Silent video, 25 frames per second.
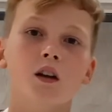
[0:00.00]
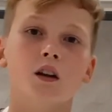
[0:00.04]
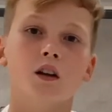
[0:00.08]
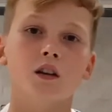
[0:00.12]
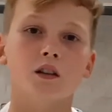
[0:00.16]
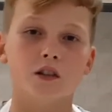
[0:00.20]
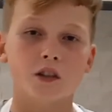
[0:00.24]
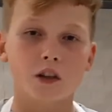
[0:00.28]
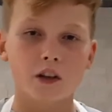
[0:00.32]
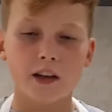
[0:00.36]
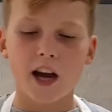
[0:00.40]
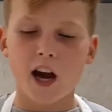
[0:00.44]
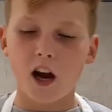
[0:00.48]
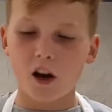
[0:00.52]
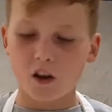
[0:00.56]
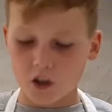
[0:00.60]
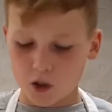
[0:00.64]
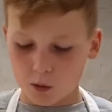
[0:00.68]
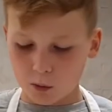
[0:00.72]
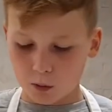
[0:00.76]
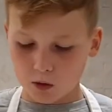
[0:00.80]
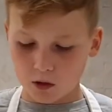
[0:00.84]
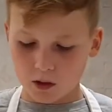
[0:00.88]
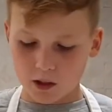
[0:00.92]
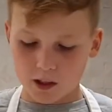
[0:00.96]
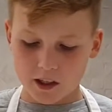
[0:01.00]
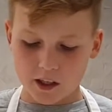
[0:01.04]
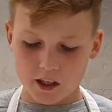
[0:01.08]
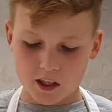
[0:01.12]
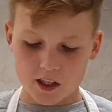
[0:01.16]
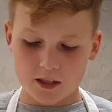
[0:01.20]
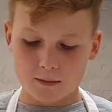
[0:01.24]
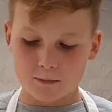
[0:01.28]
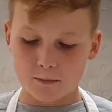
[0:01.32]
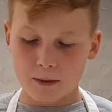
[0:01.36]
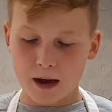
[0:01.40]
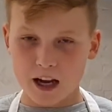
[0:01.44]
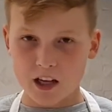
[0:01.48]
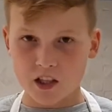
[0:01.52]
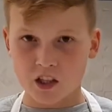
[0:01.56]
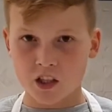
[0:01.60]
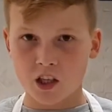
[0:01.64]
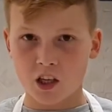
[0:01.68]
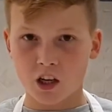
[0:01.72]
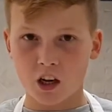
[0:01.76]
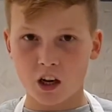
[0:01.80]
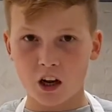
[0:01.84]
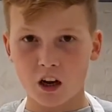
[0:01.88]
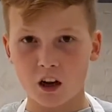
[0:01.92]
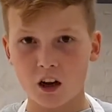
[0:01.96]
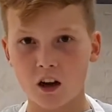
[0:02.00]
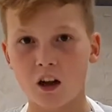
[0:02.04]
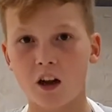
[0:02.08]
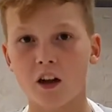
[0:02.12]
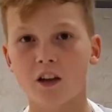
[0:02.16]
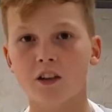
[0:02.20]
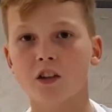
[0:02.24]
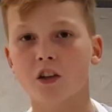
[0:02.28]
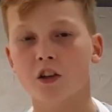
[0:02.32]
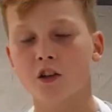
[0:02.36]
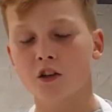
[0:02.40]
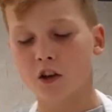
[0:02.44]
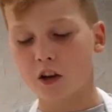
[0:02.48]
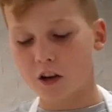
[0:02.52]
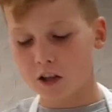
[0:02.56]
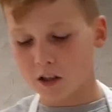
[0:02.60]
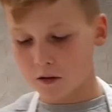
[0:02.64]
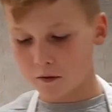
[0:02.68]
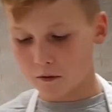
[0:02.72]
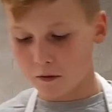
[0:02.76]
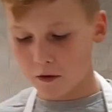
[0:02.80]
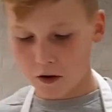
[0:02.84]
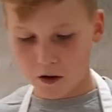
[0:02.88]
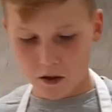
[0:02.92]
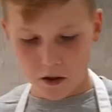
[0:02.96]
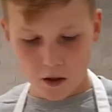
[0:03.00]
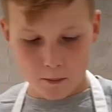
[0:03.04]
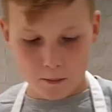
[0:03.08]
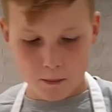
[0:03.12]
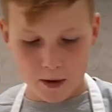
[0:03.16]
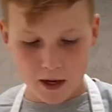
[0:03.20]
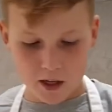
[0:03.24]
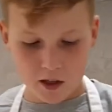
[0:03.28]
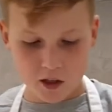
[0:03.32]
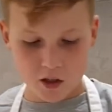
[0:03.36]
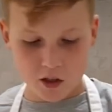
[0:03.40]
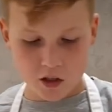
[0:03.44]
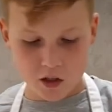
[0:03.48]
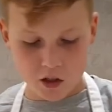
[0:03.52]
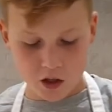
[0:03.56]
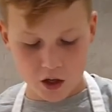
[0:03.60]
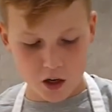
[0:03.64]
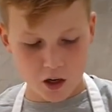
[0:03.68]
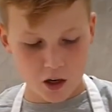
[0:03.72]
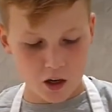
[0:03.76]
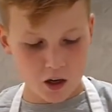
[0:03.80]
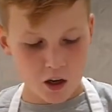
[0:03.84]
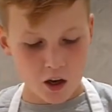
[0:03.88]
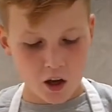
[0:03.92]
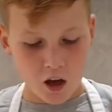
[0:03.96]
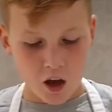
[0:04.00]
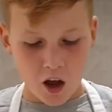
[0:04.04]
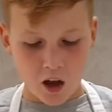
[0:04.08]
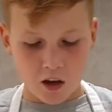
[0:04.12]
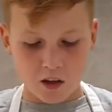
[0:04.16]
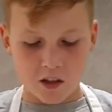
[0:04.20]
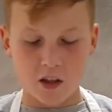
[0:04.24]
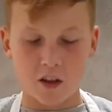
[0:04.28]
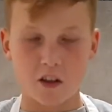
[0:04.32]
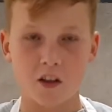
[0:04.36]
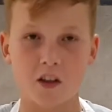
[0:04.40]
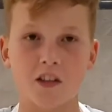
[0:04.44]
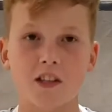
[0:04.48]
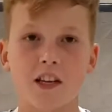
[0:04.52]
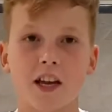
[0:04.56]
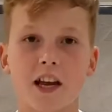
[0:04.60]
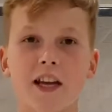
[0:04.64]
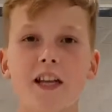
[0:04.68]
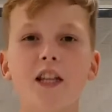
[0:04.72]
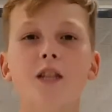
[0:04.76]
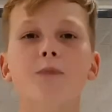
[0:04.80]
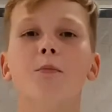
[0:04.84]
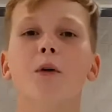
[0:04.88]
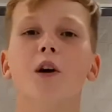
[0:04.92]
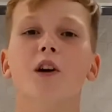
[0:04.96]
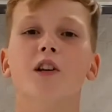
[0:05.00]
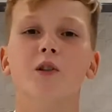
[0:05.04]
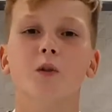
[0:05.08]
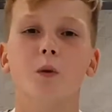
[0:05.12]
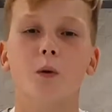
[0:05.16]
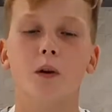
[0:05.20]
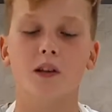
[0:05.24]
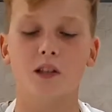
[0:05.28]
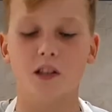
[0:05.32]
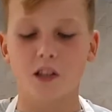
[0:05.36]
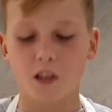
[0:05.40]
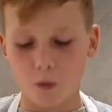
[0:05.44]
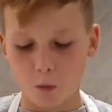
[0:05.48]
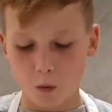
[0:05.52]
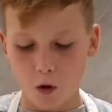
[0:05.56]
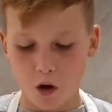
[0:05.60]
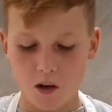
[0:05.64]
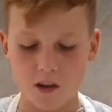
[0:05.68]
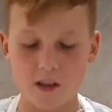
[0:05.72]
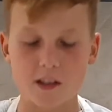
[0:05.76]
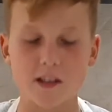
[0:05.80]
So now you will need a spatula to transfer the mixture to this 8 by 21